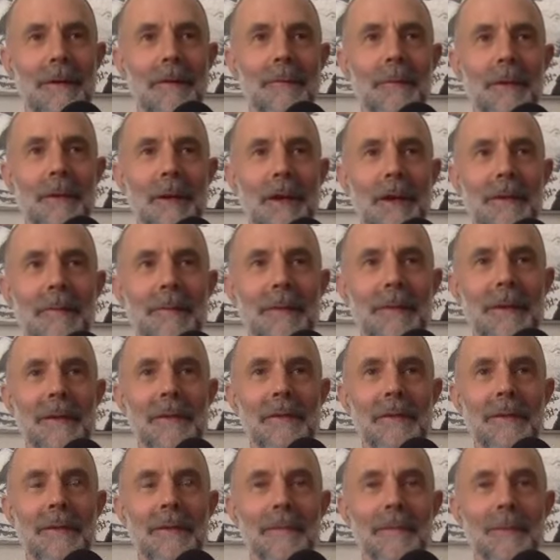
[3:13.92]
what I've
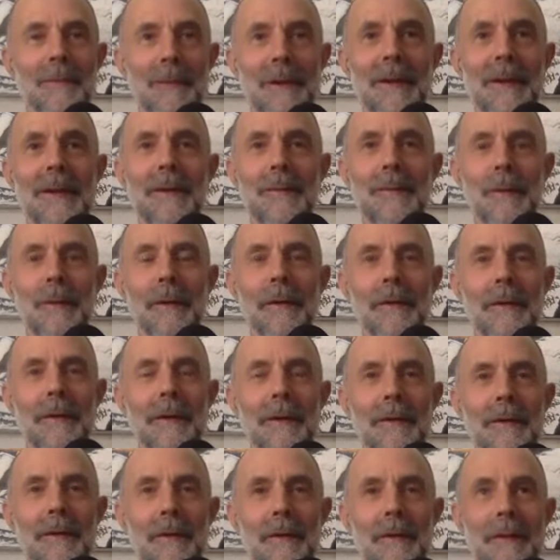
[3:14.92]
been really
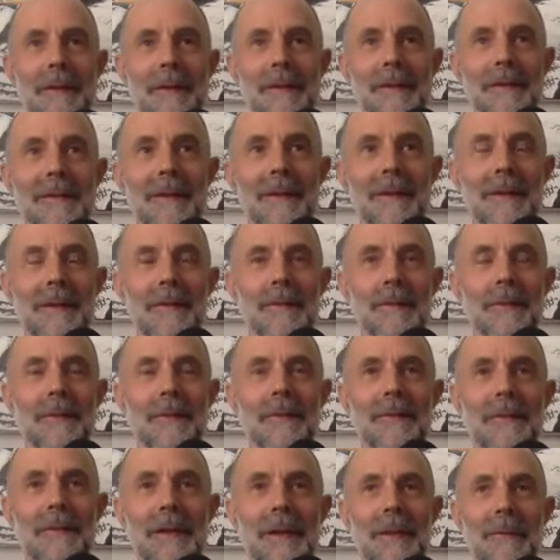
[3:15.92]
working on, in a sense, or
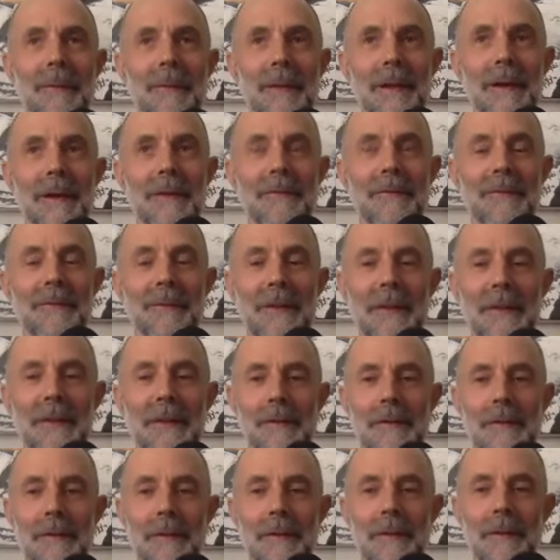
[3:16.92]
developing, I
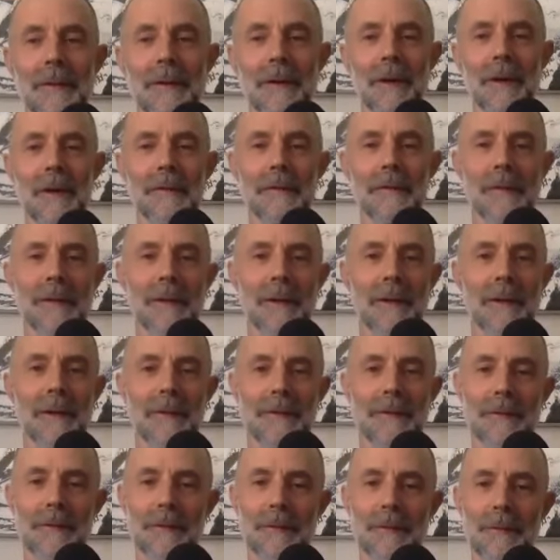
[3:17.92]
feel, over the
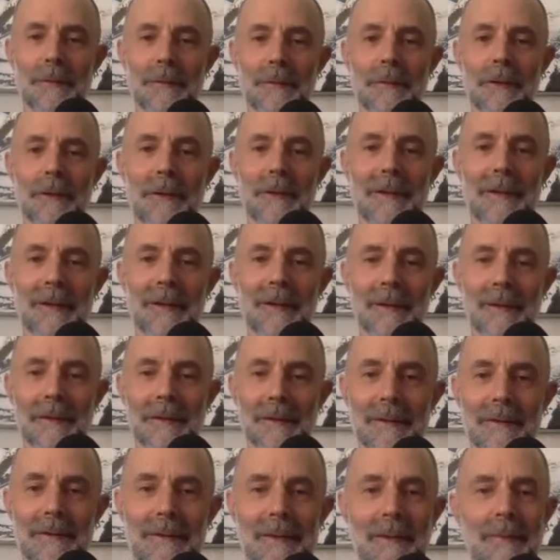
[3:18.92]
last 2-3
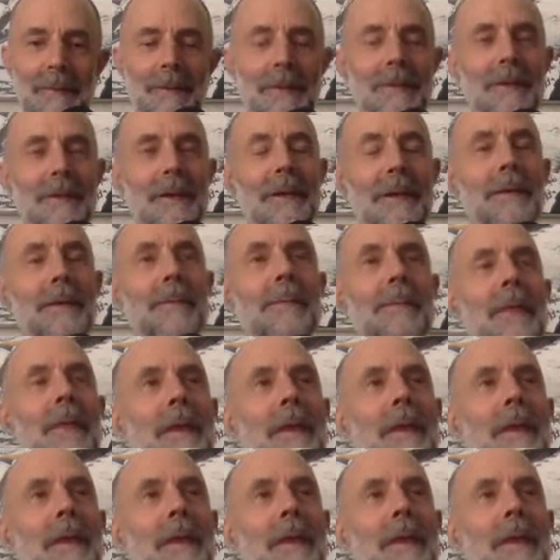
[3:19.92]
years. There was a